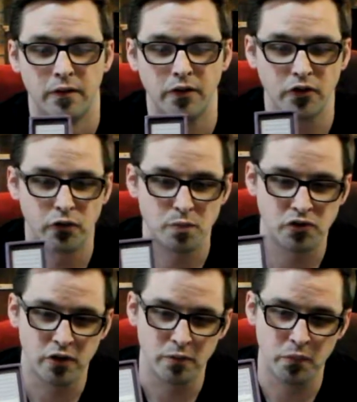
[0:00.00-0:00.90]
the
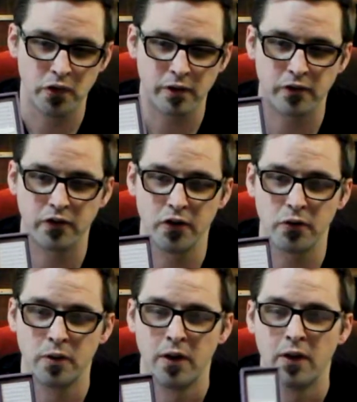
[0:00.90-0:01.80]
description of the book.
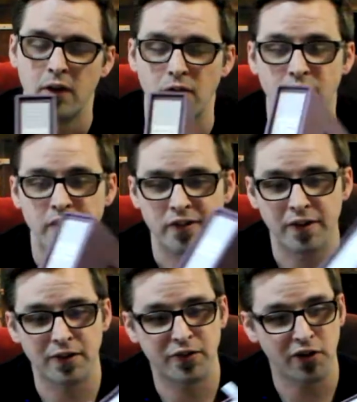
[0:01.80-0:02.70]
So
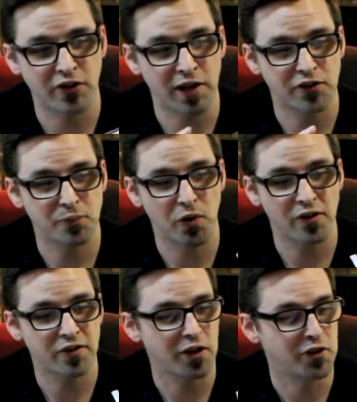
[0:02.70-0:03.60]
it's kind of
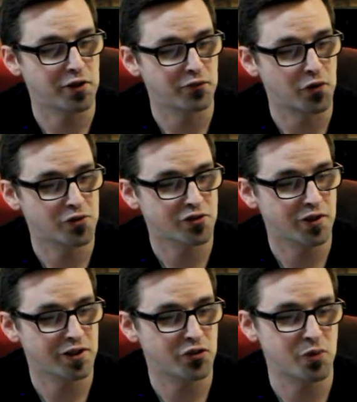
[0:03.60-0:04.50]
surprising, I think, at first
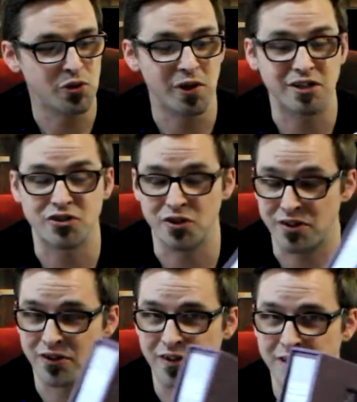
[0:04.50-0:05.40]
glance when you
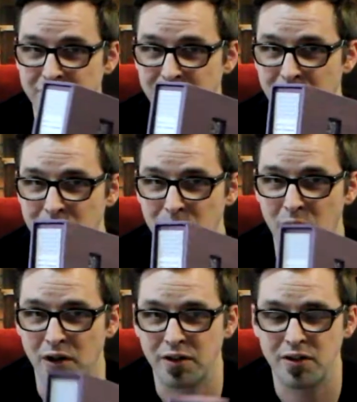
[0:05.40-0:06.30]
actually see
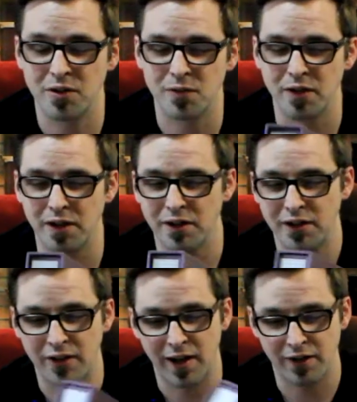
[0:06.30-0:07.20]
on here that
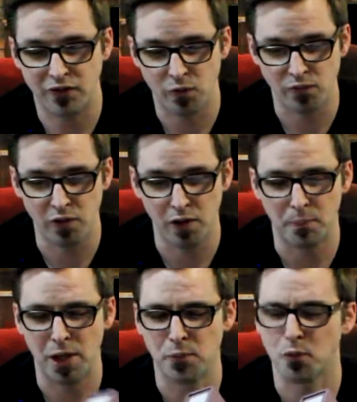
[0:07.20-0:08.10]
it has sort of a
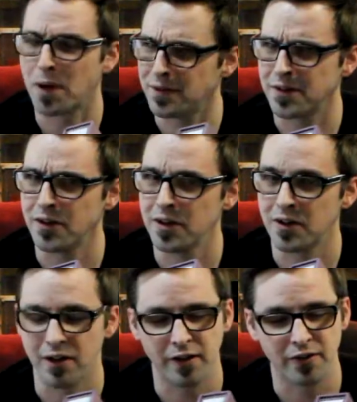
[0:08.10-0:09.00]
paper pasted in
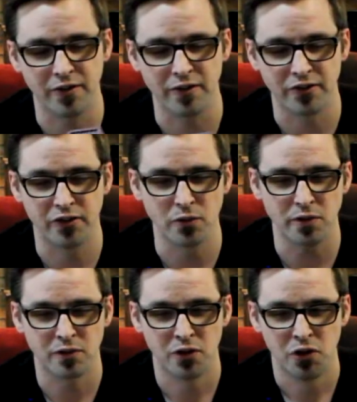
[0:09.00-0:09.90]
onto the
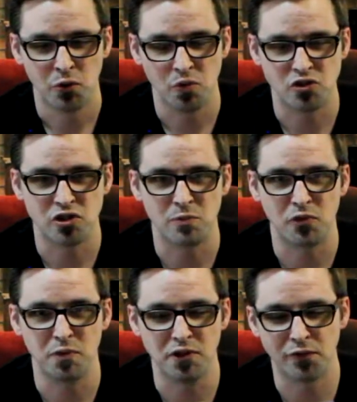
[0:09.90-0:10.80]
silk, which
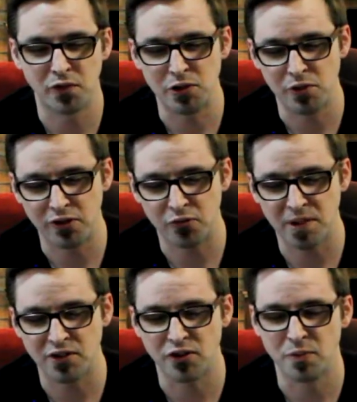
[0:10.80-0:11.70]
seems a bit different. You would
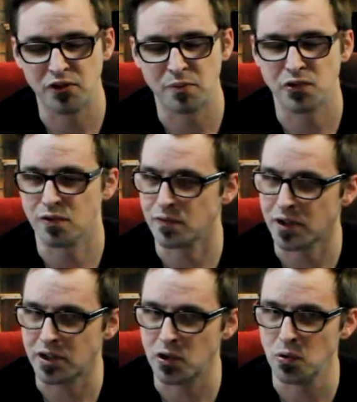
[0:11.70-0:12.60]
expect it to be some sort of
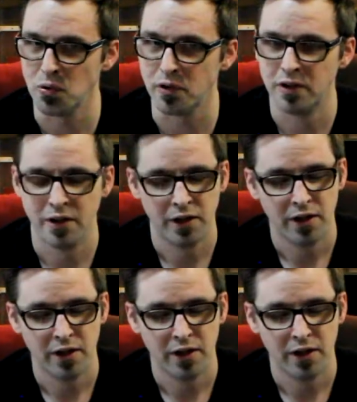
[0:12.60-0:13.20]
like gold